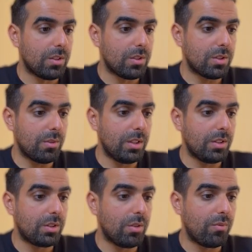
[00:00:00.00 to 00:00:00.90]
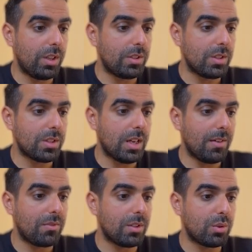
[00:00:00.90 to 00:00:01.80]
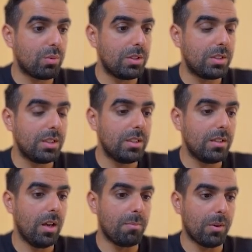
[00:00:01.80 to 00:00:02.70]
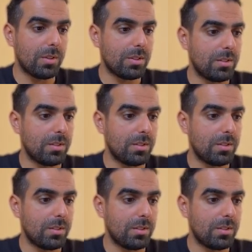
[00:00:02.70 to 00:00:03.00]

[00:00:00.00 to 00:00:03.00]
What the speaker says: So here it converges after 20 epochs.